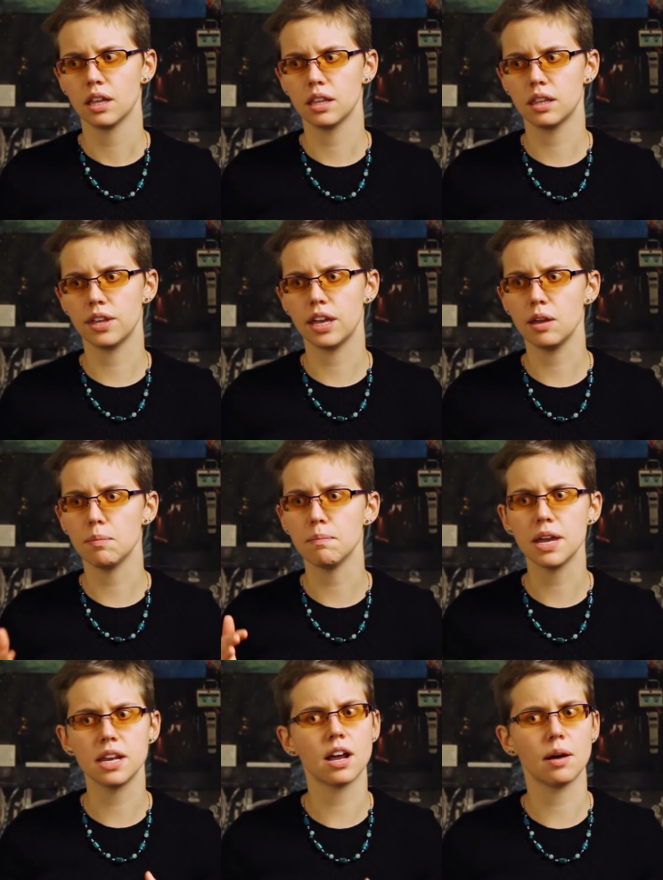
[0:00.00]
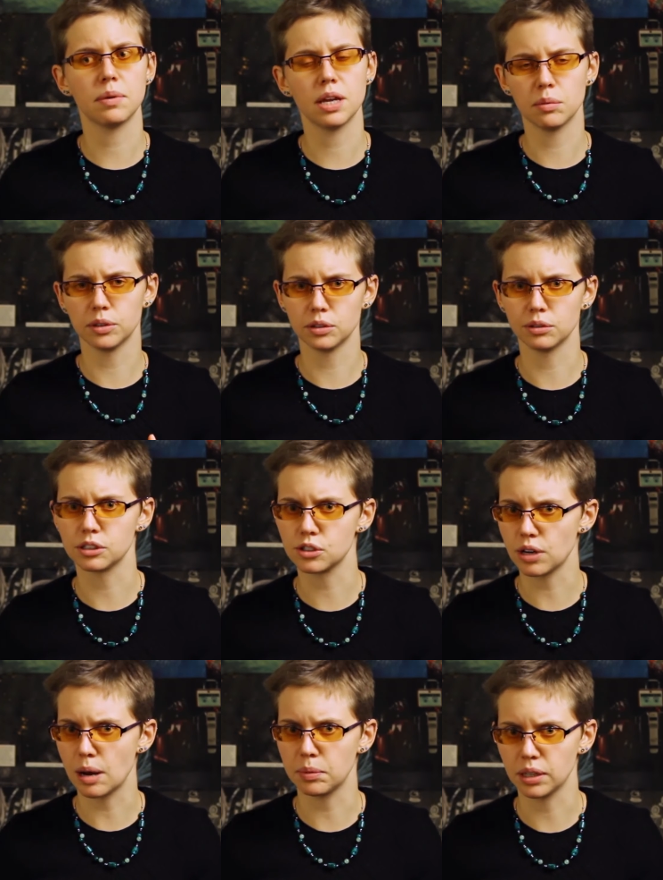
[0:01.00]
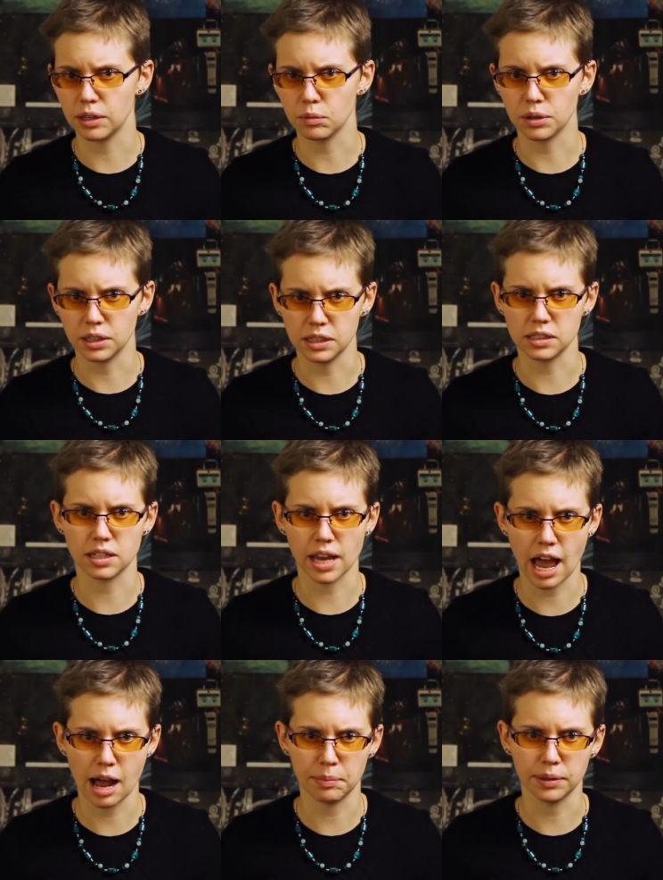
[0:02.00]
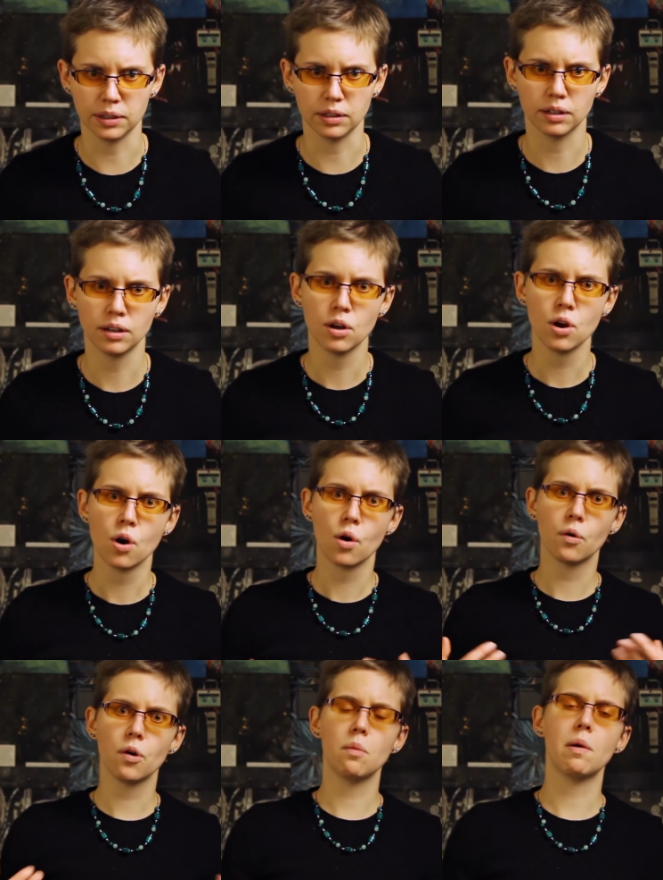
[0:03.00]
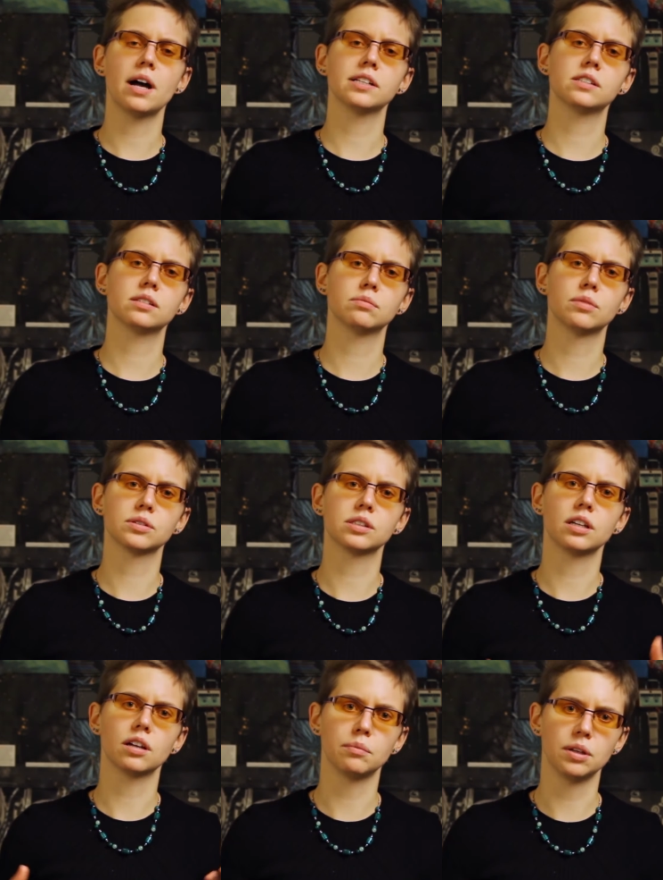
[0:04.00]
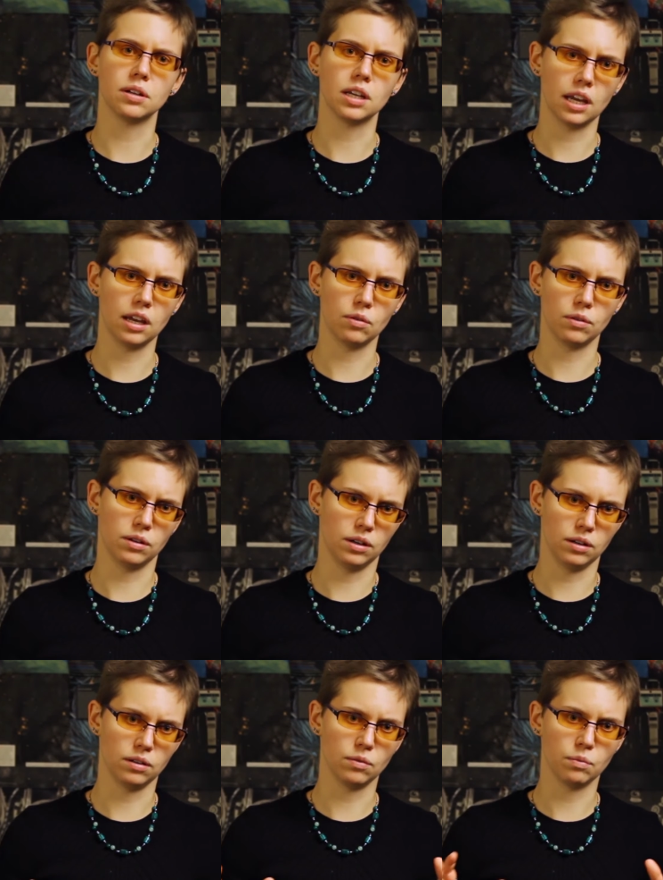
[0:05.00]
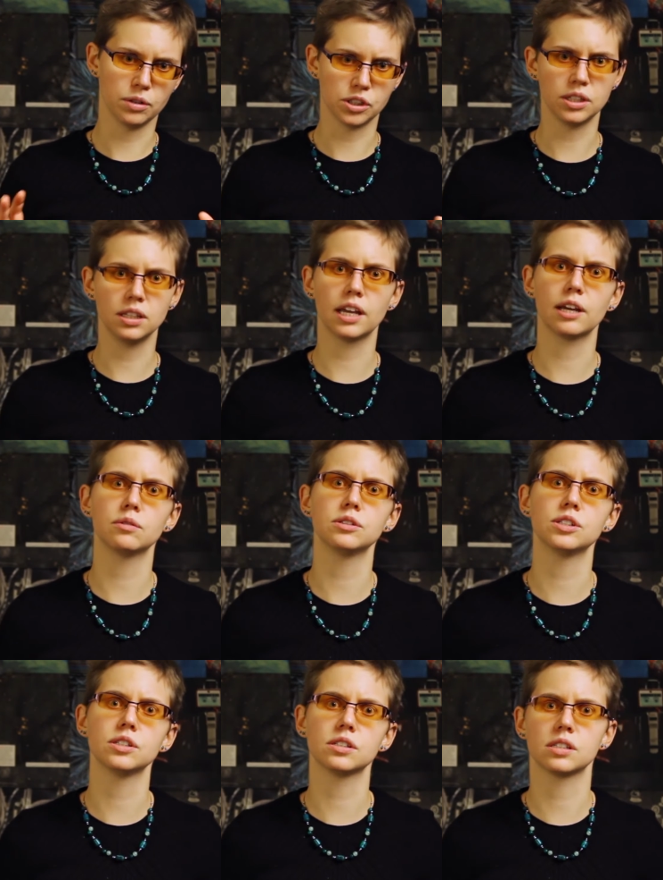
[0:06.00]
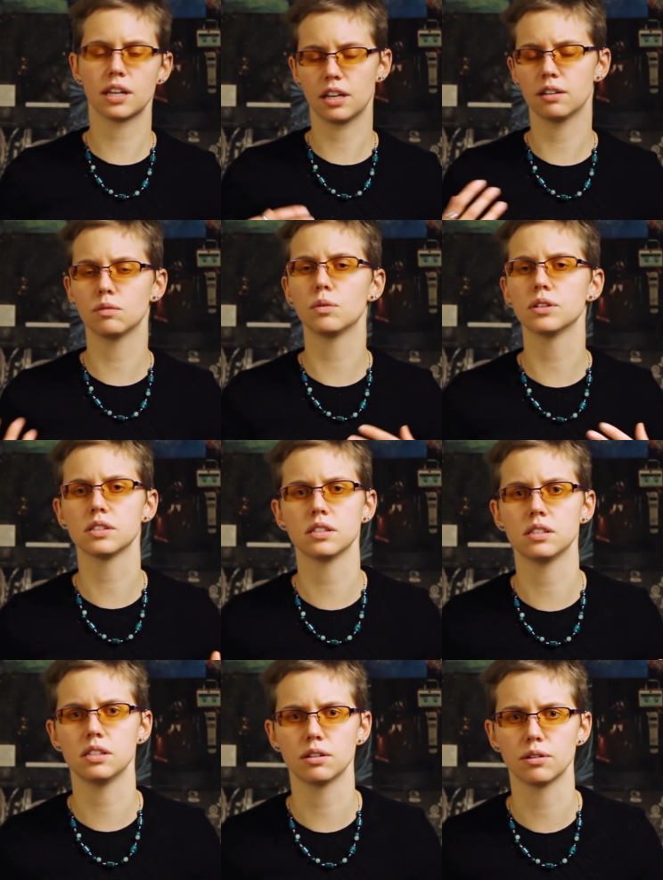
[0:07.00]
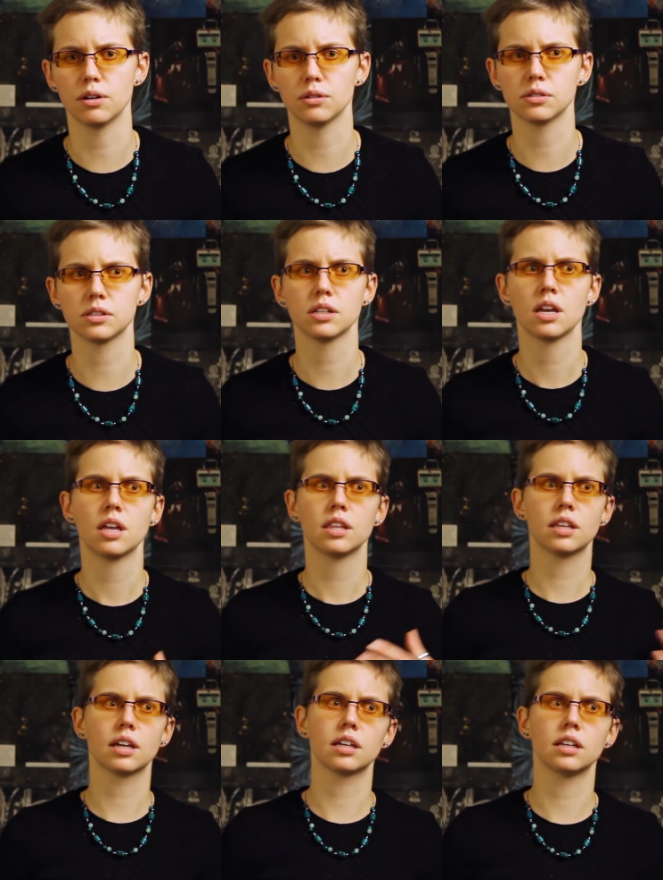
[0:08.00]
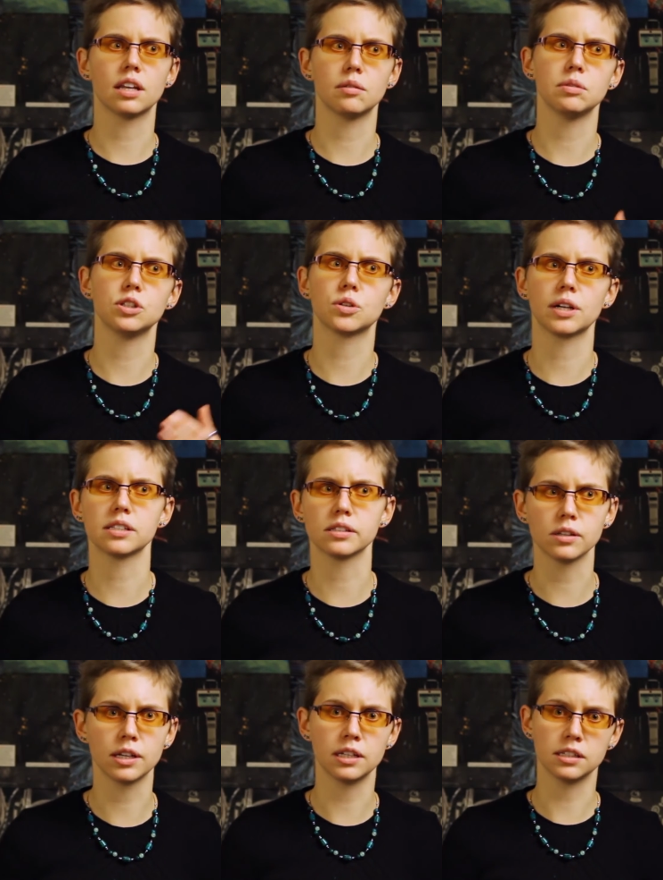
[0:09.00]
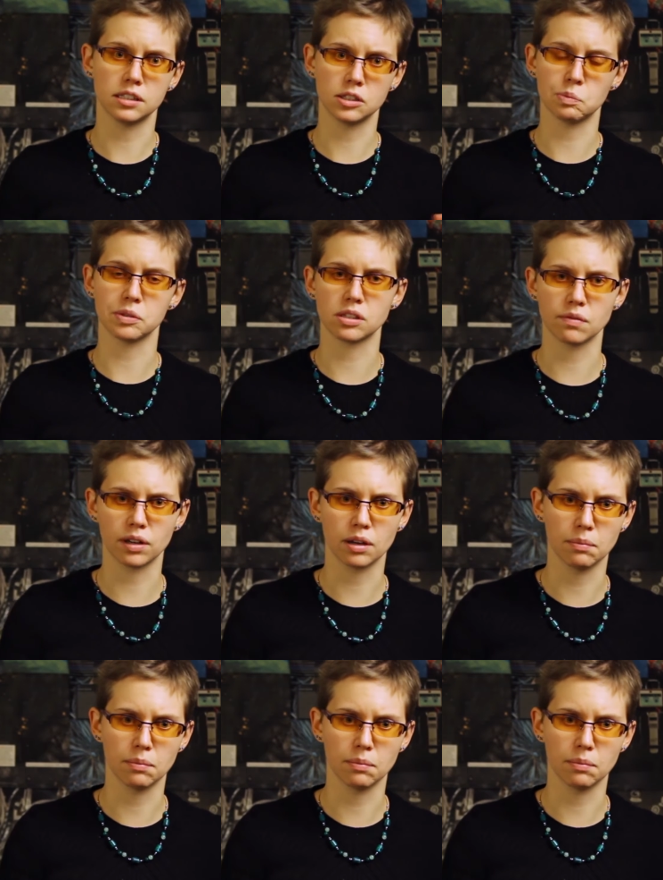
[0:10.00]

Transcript: they may not be able to extrapolate what needs to happen. Robots mostly communicate in machine languages and ones and zeros that can then be translated to specific